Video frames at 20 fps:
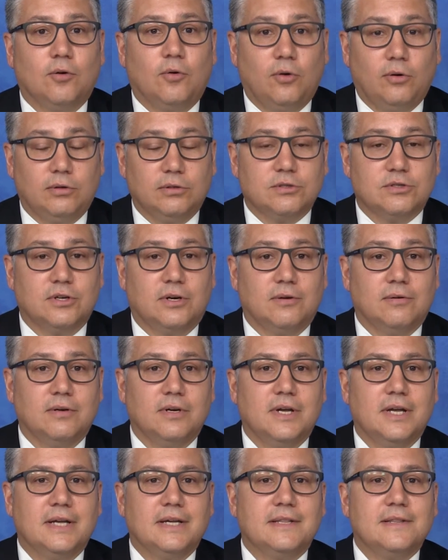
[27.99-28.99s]
also.
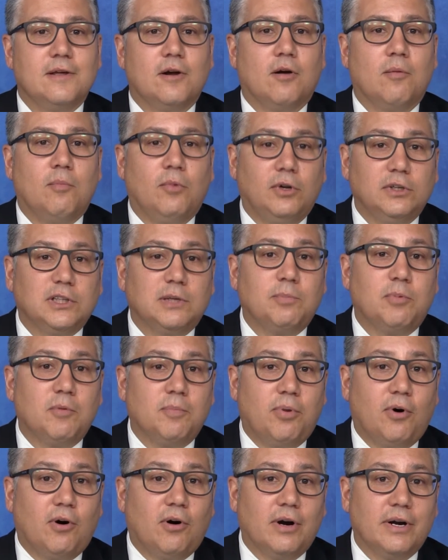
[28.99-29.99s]
There are multiple
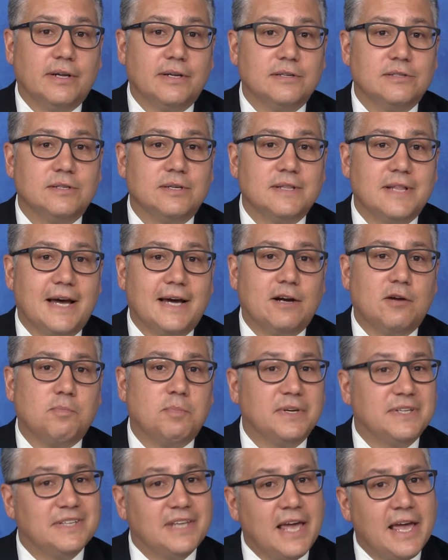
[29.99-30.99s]
parties that are
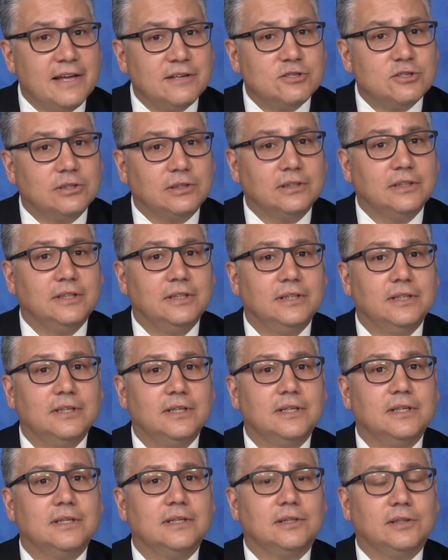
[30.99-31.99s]
potentially
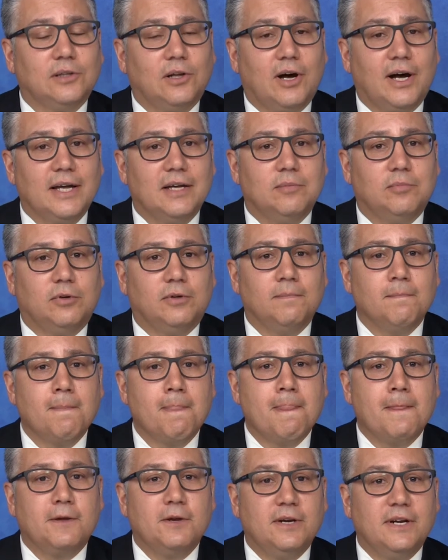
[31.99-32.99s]
liable.
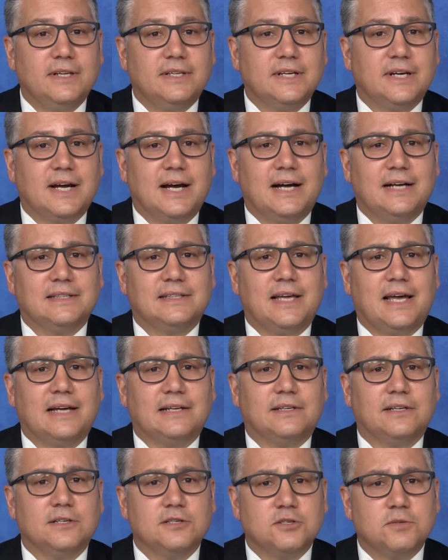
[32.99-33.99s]
You need to
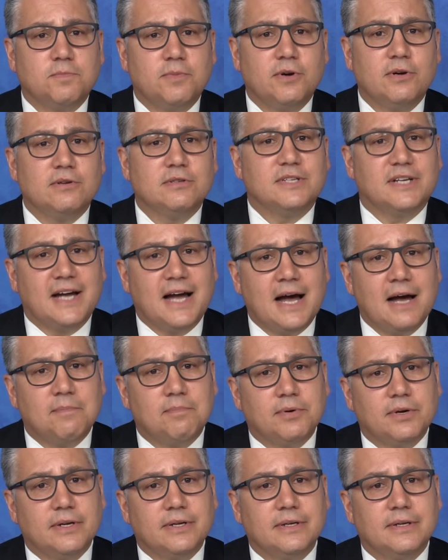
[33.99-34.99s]
contact an experienced,
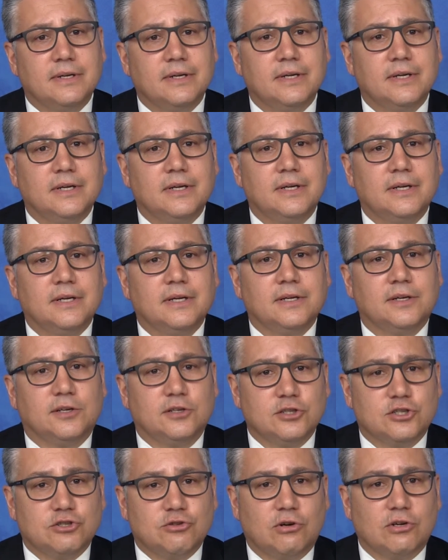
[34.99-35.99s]
competent
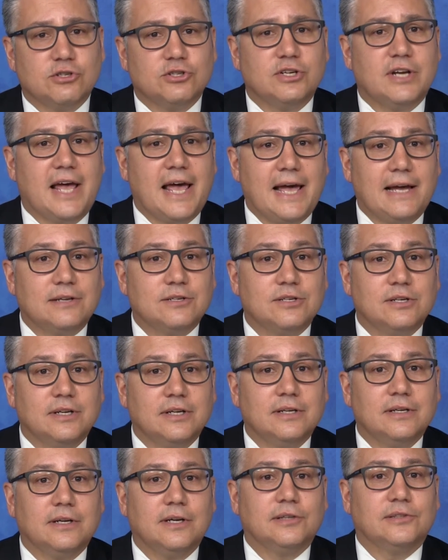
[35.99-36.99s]
construction
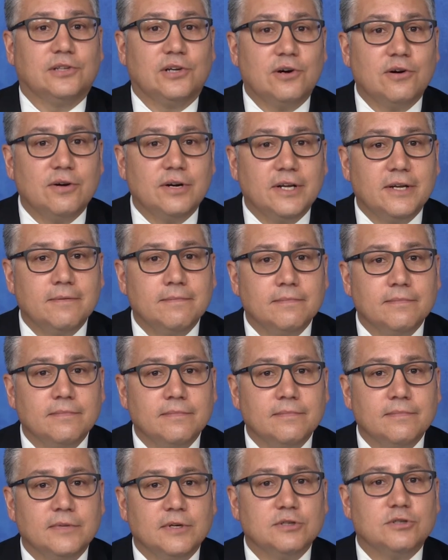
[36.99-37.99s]
accident attorney
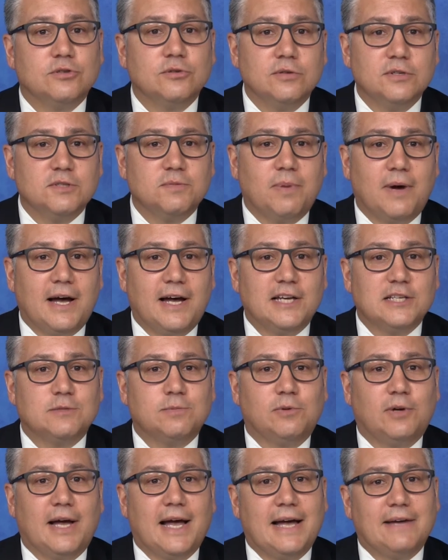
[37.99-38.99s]
as soon as
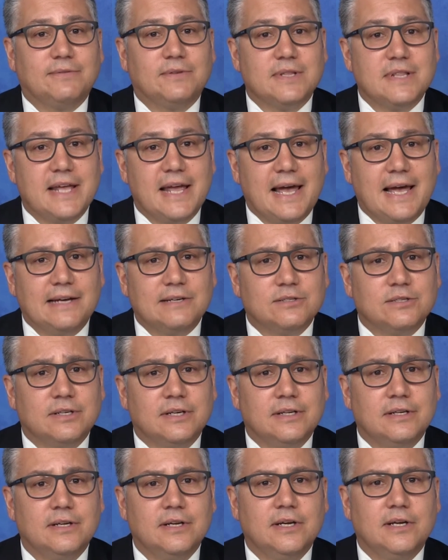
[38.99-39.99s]
possible after the
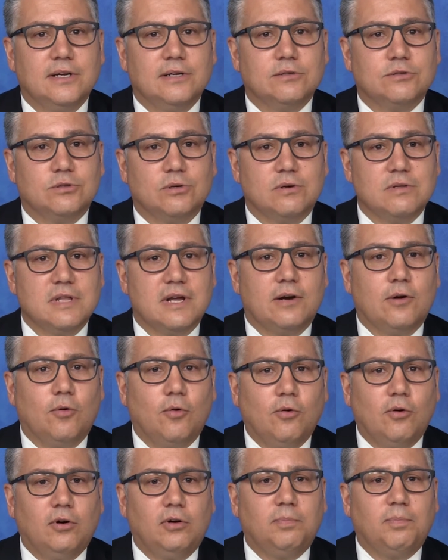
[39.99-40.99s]
accident so that
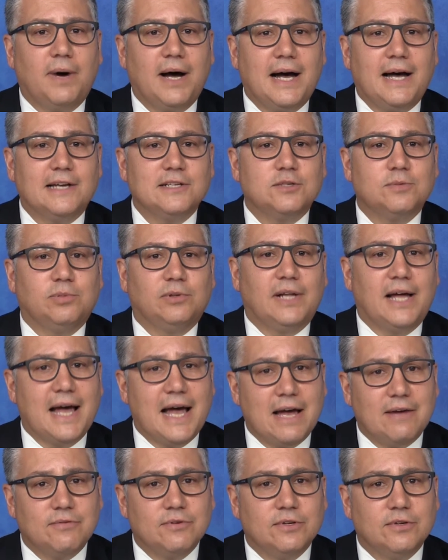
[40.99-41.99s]
all possible
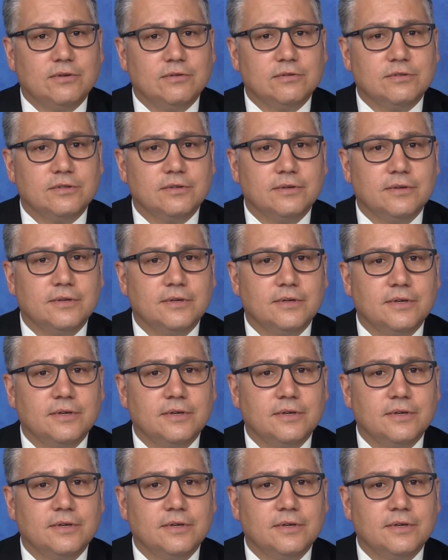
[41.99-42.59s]
avenues